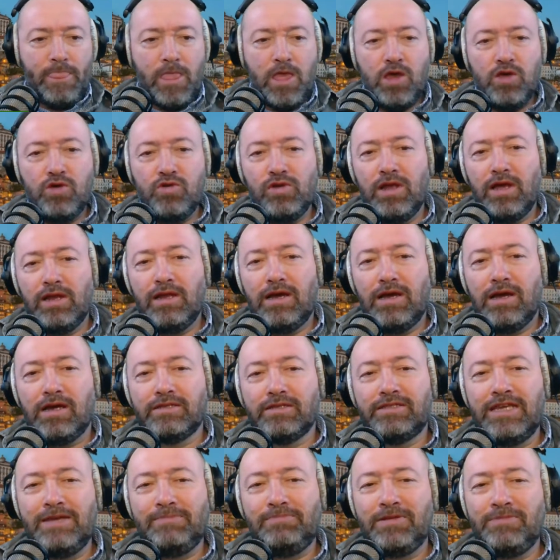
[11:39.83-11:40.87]
Ooh la la,
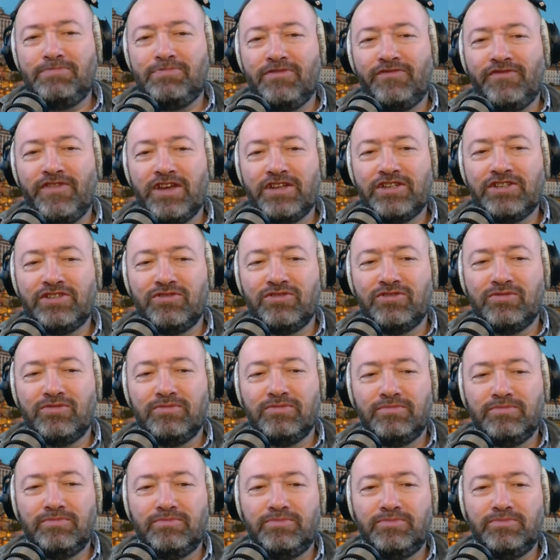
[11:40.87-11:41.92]
deeply professional.
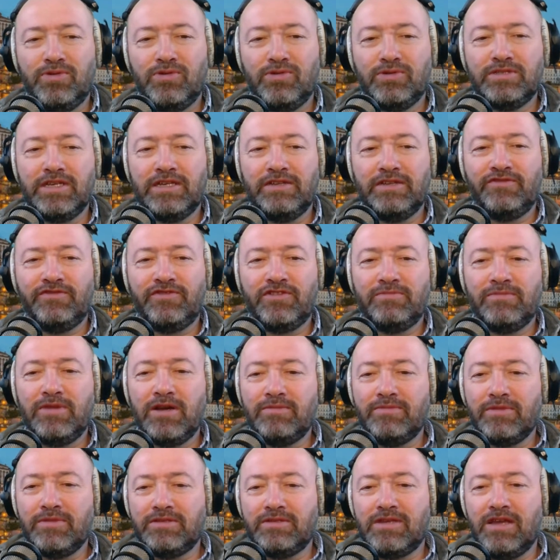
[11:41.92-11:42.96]
Pausing for a
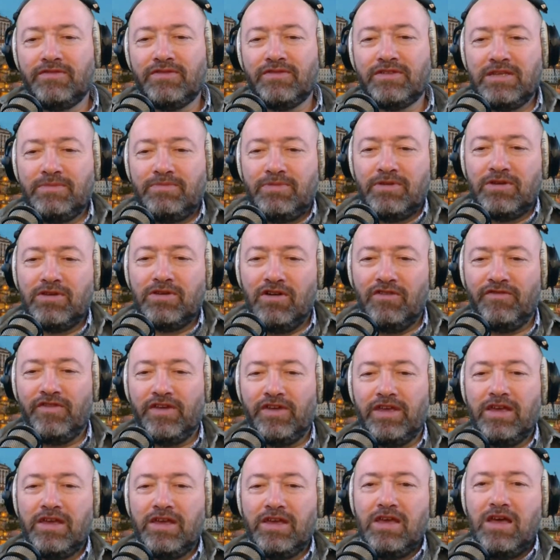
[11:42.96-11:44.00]
moment to have a sip of coffee.
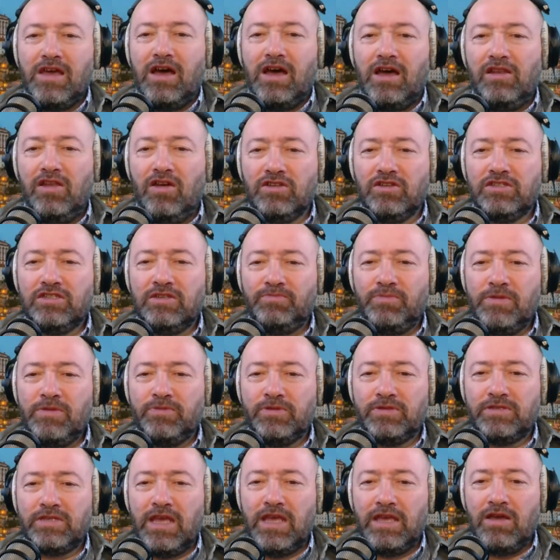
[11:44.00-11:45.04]
Lots of people
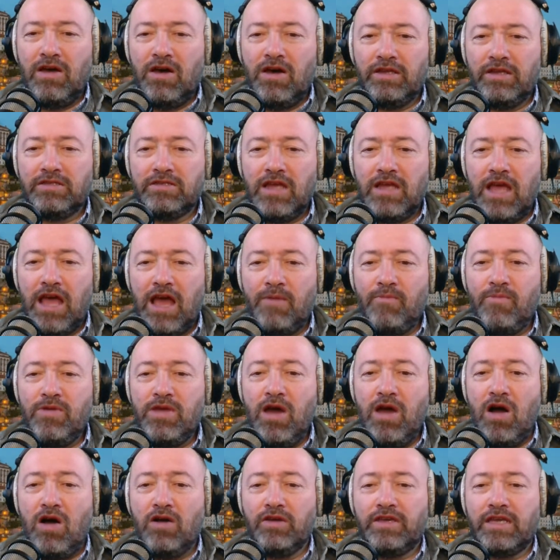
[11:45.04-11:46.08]
saying hi tonight, and we
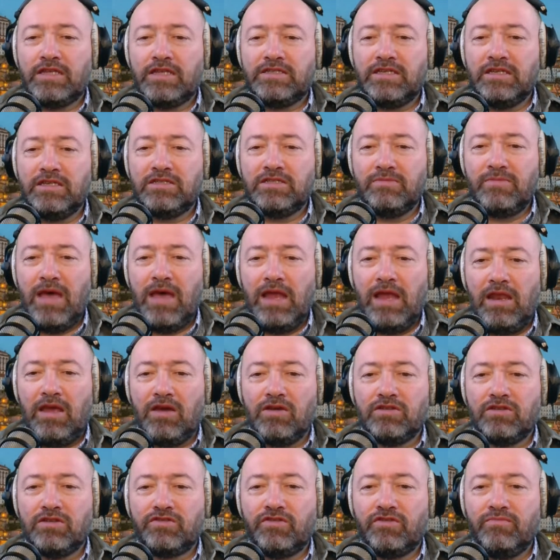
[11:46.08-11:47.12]
are getting some
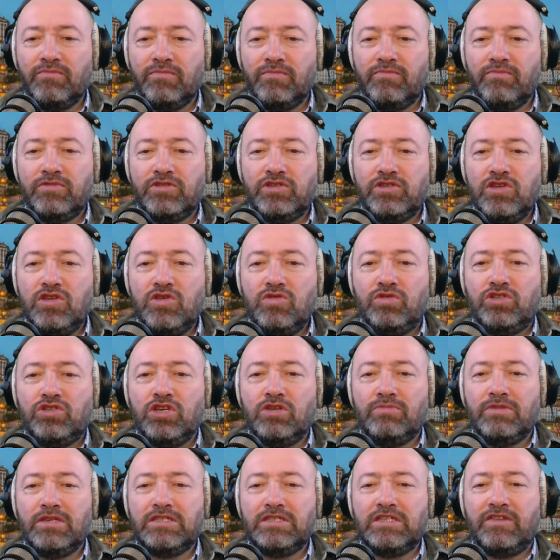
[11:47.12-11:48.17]
hellos from YouTube.
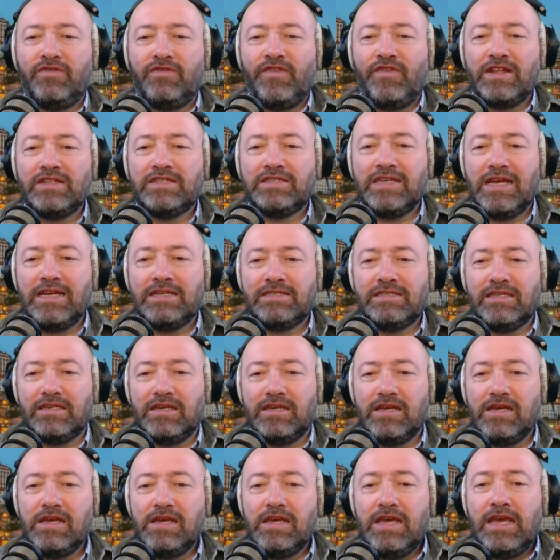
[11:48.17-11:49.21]
This is fantastic.
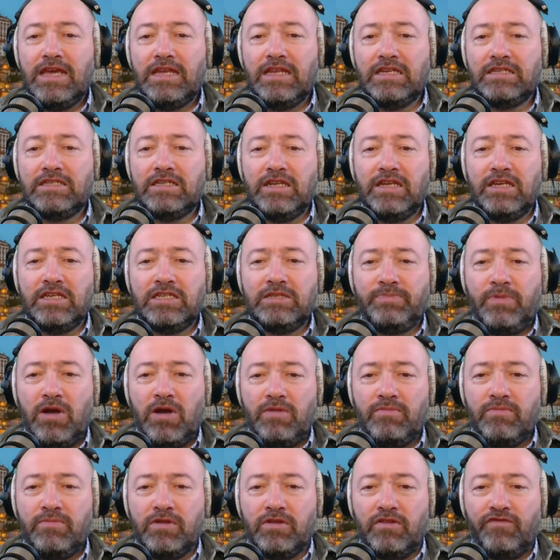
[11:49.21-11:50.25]
It is an
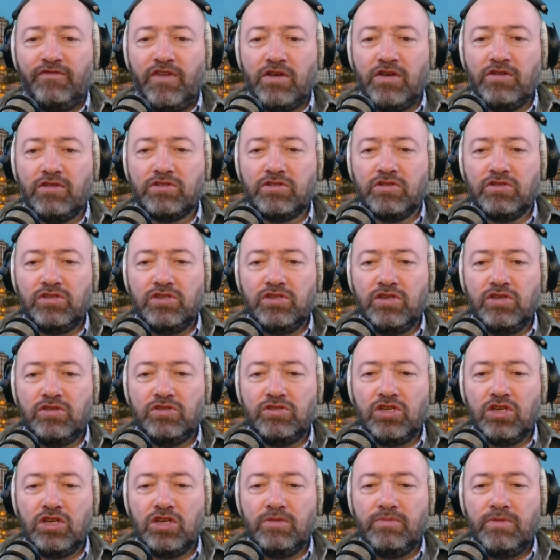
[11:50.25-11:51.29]
experiment, folks, on
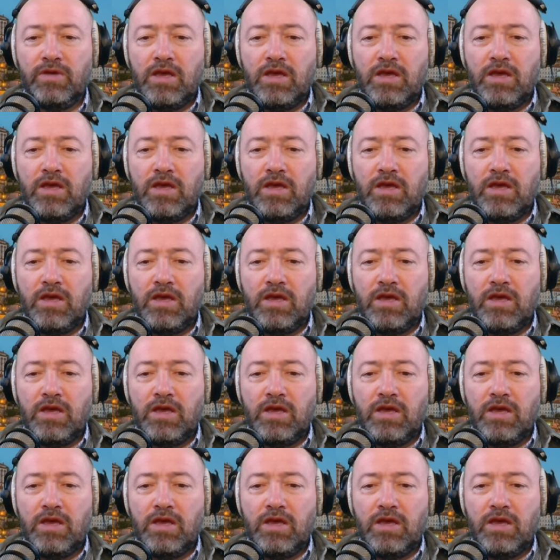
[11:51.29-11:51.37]
YouTube,